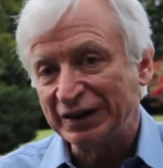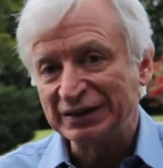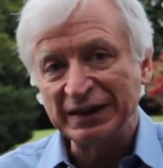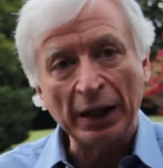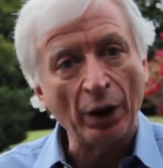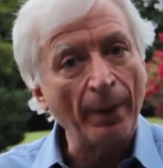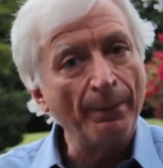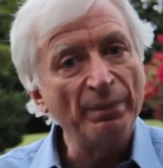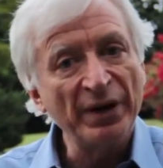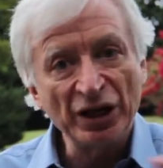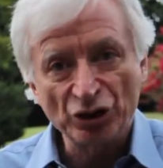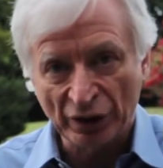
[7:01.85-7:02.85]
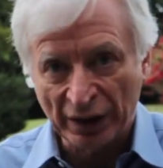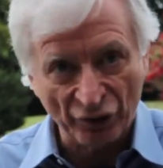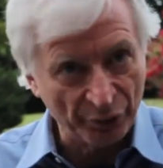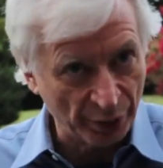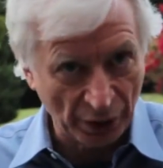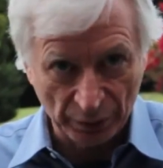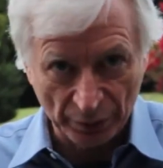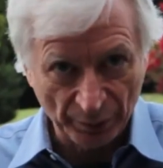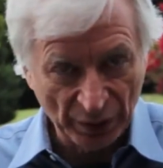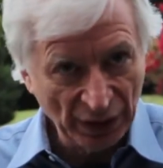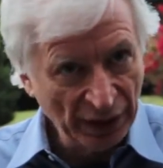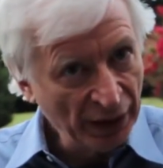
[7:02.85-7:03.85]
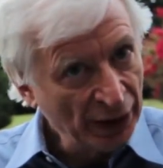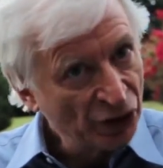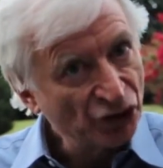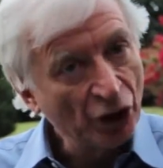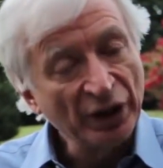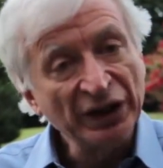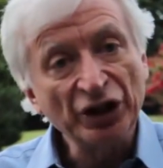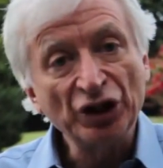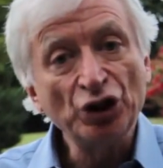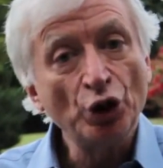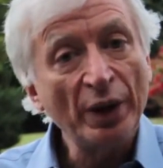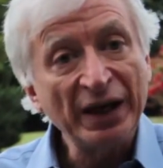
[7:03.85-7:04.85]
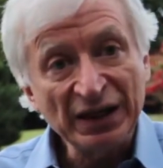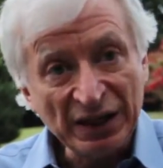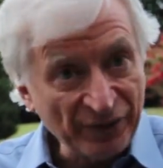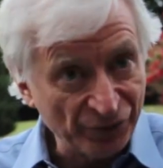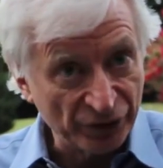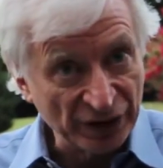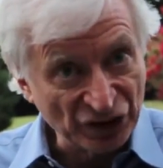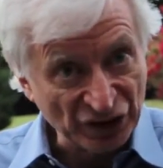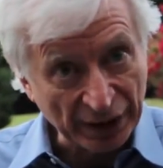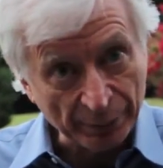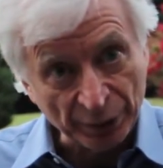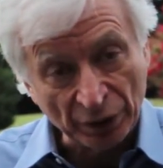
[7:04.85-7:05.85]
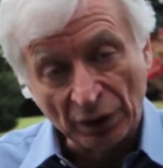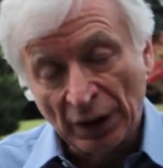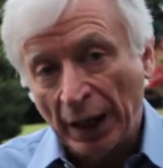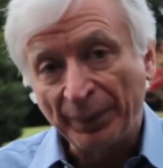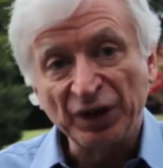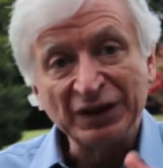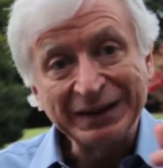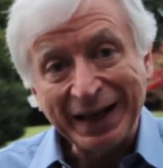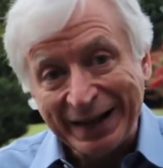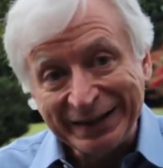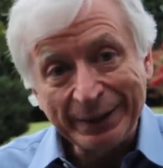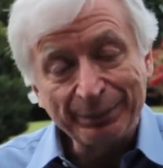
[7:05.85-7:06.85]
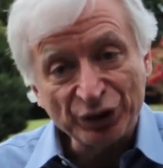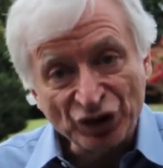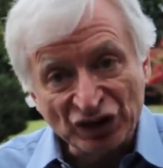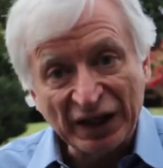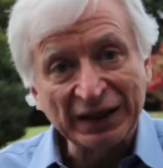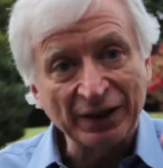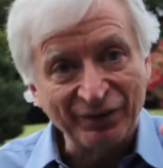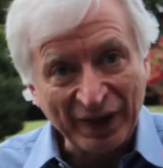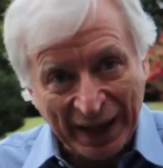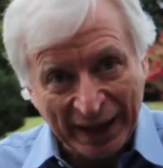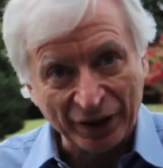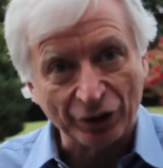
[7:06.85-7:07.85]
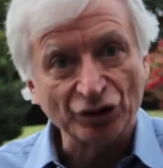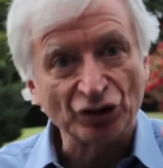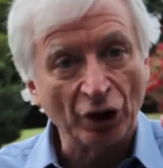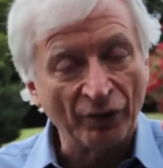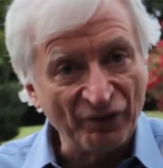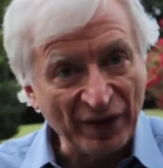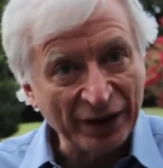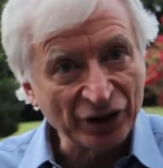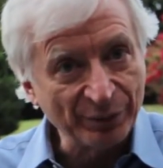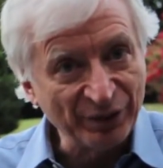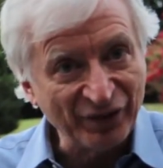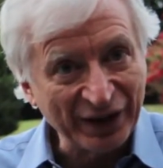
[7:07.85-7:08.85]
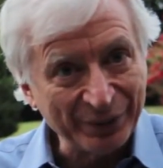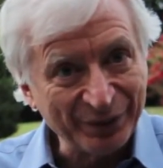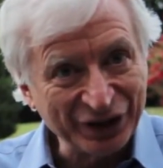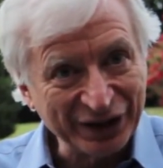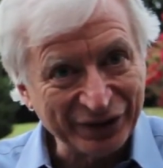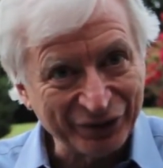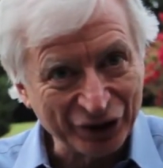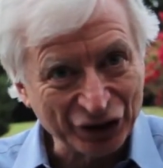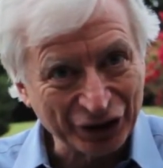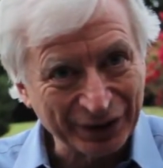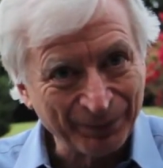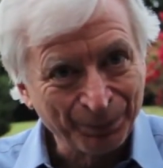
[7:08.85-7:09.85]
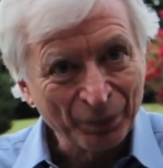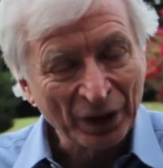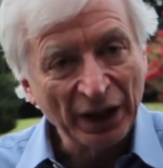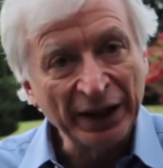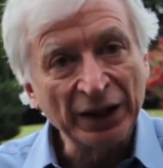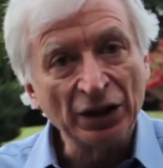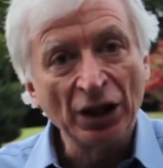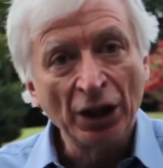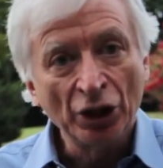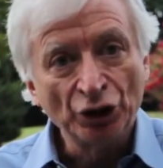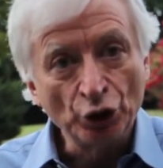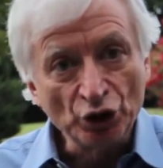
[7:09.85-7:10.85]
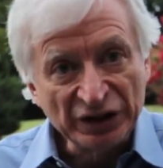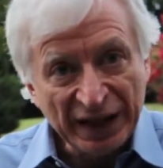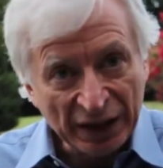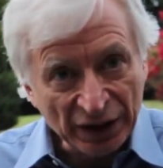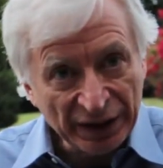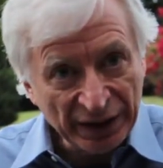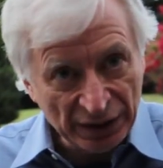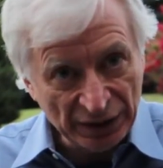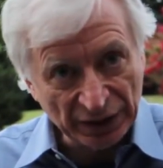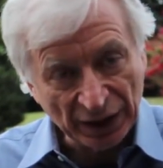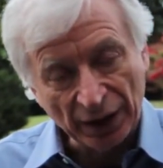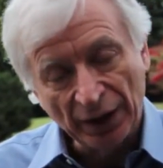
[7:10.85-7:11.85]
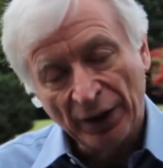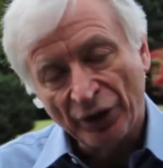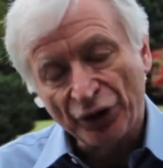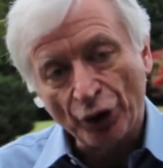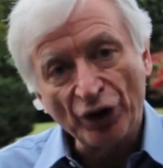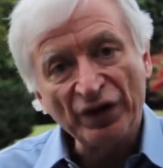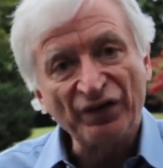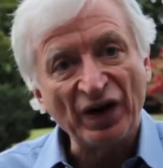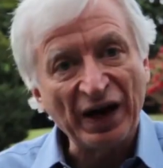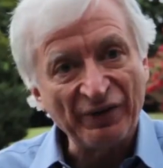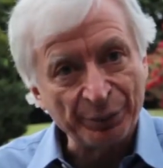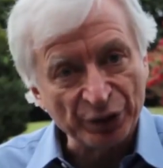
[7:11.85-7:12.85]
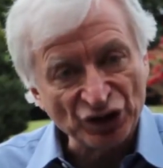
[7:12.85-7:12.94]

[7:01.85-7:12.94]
is now a major health problem. So in the UAE, for example, up to 90% of adults are found to be vitamin D deficient. In New Delhi, India, 35%